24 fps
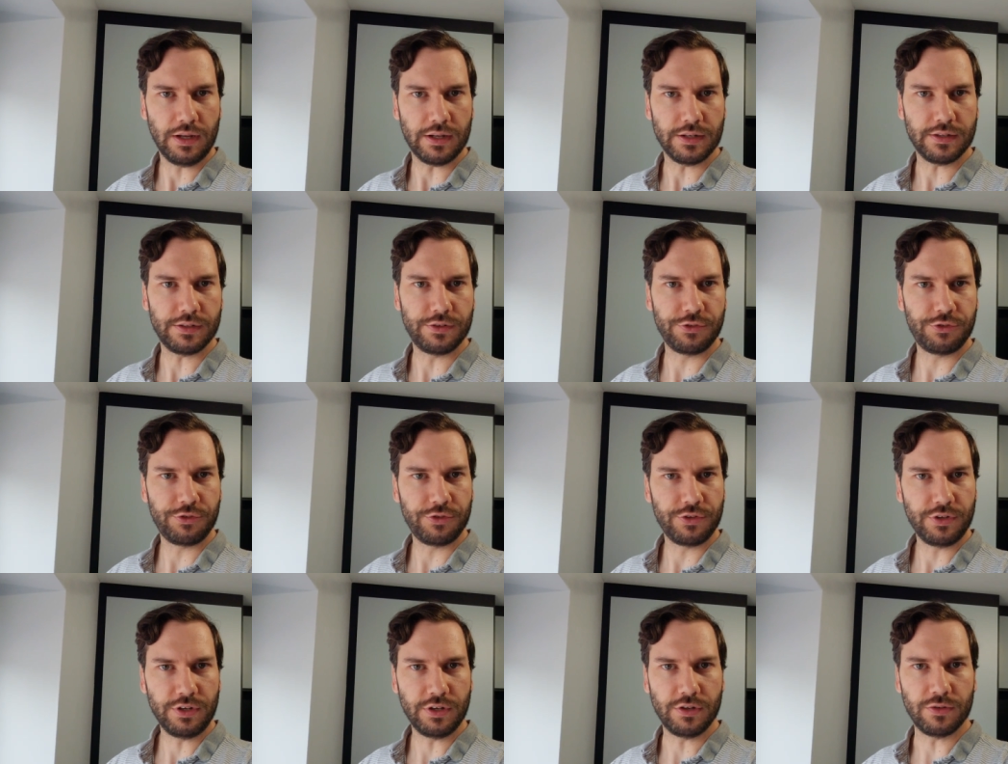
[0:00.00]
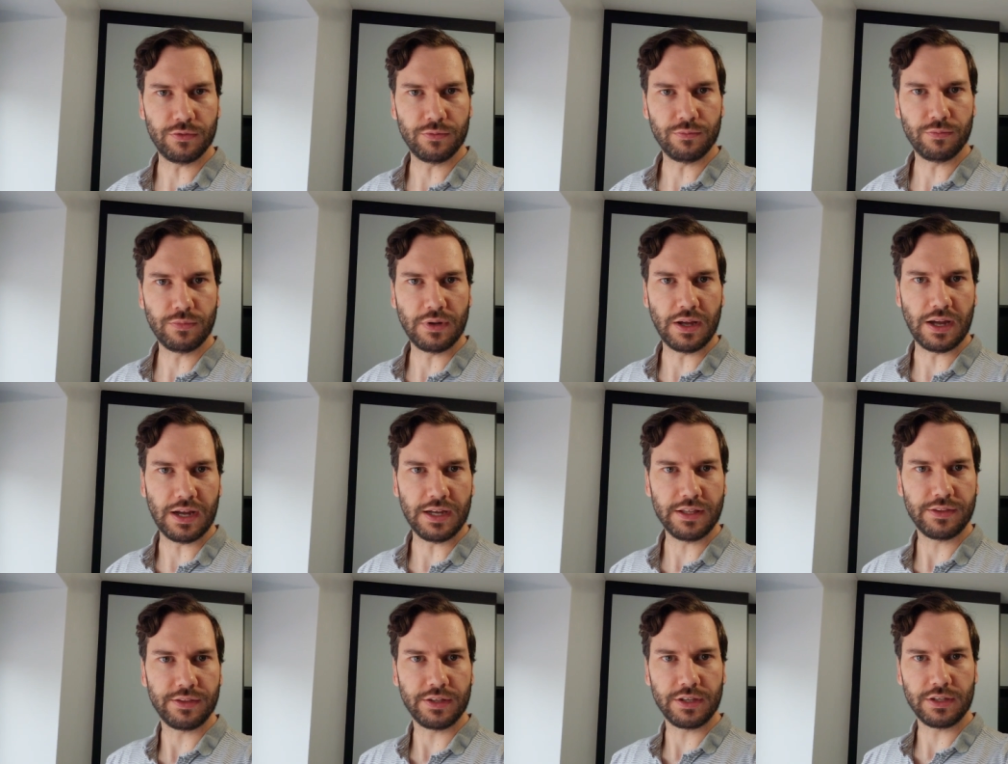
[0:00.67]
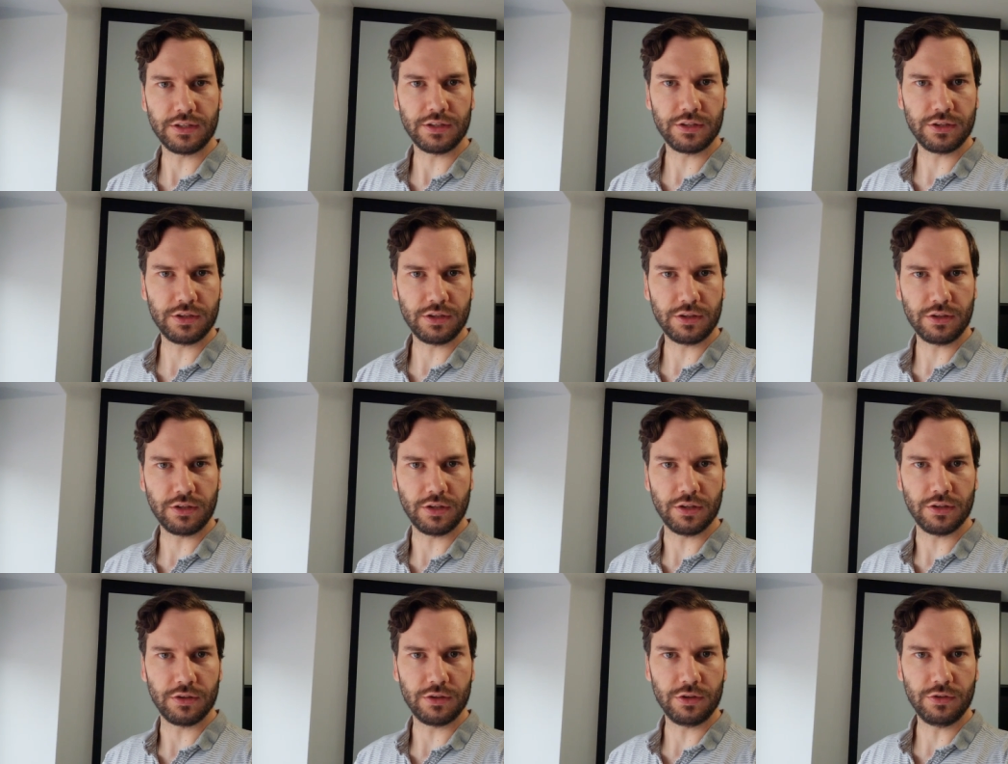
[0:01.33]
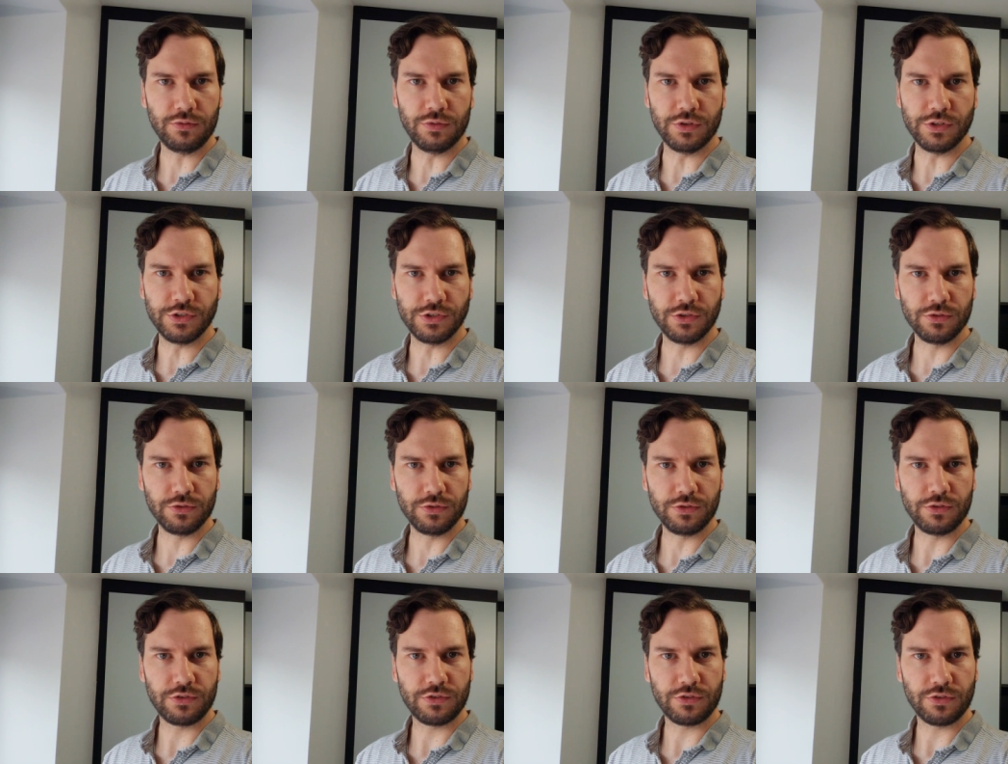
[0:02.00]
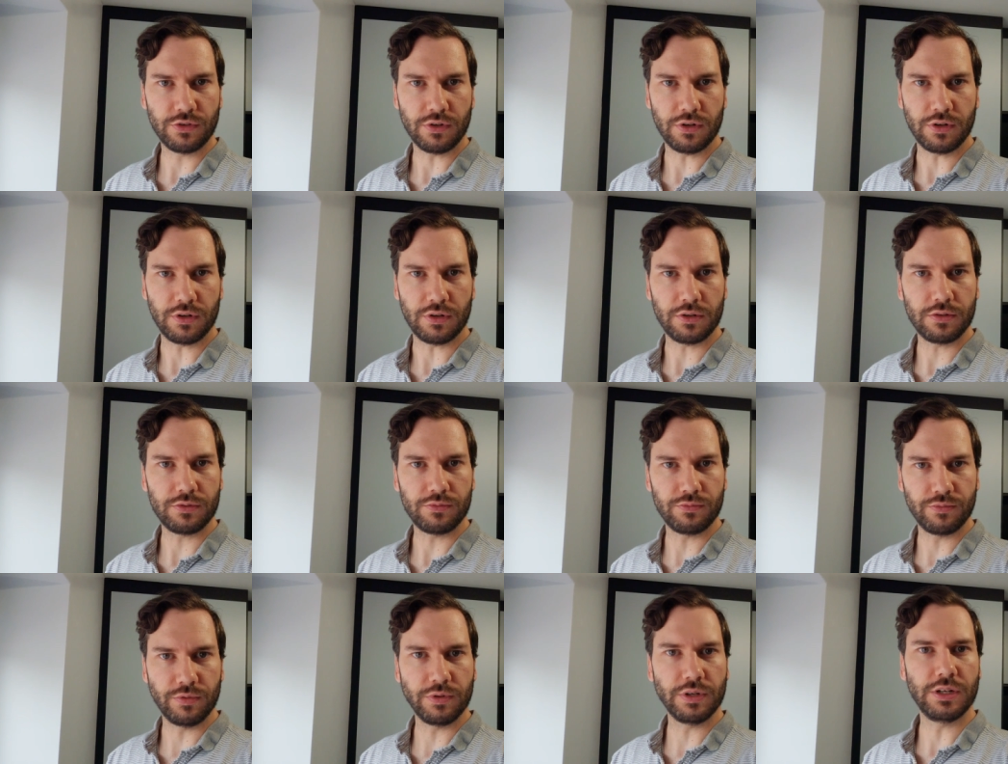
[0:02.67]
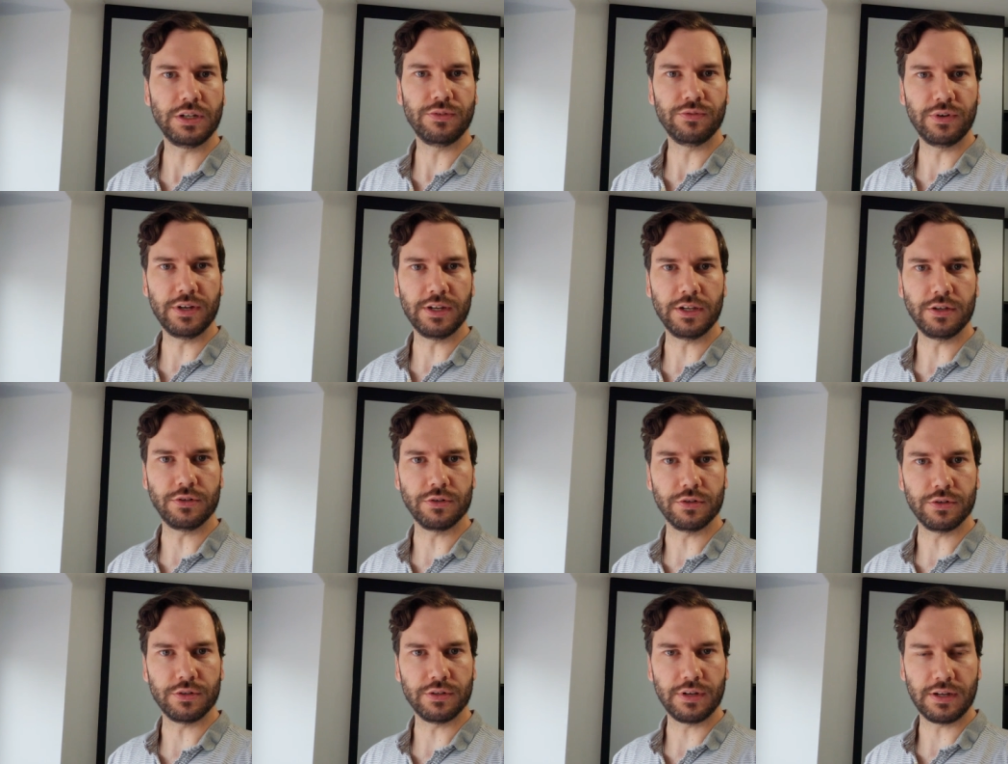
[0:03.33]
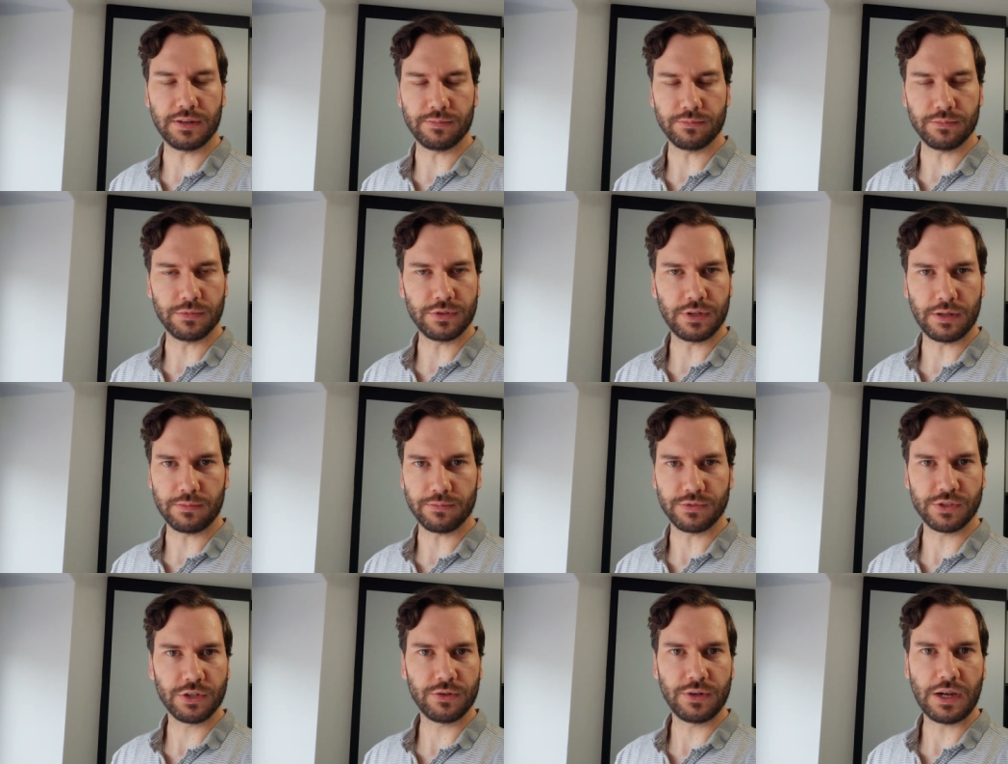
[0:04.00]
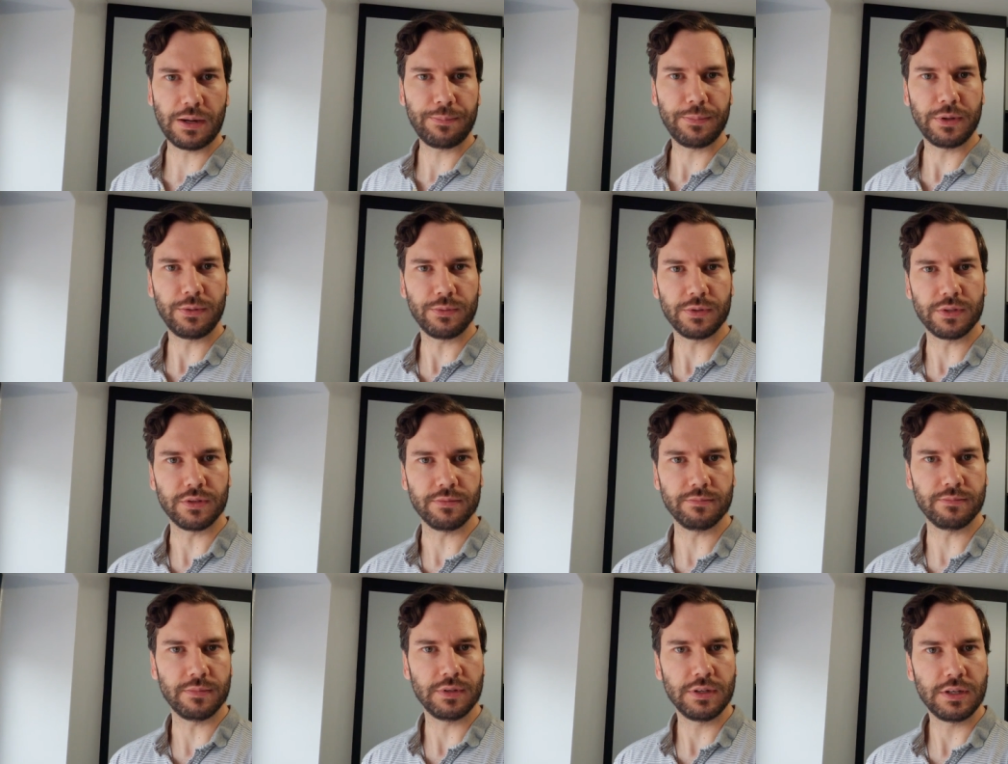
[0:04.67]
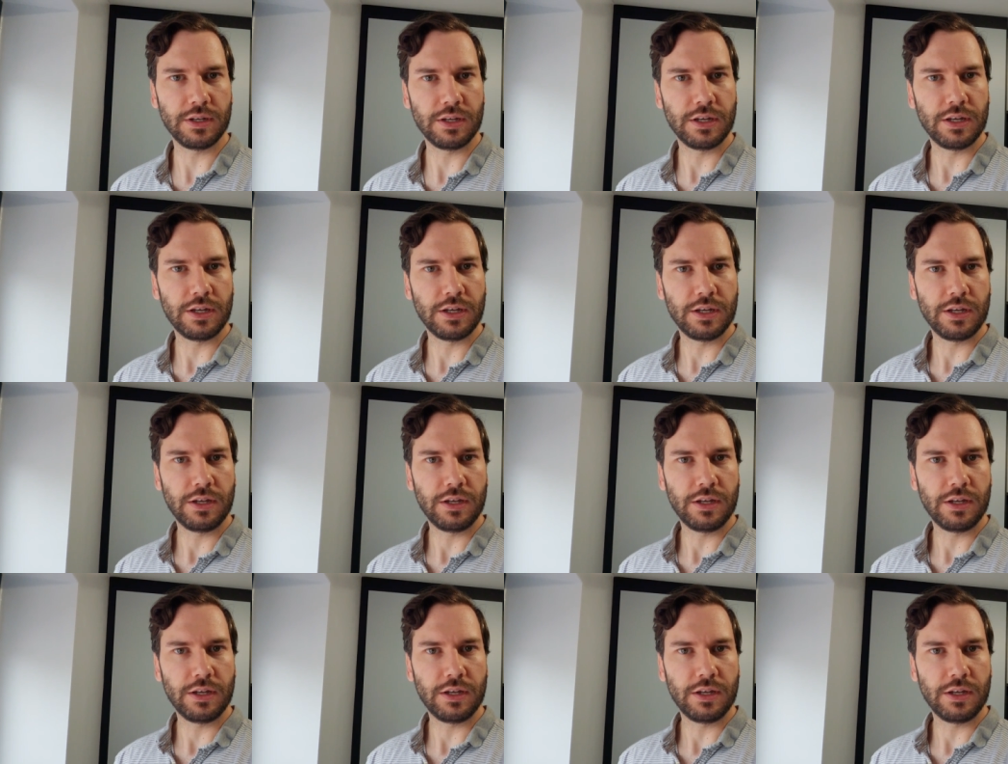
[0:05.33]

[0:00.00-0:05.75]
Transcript: and you know I think the results are really really good I'm, I'm so happy with them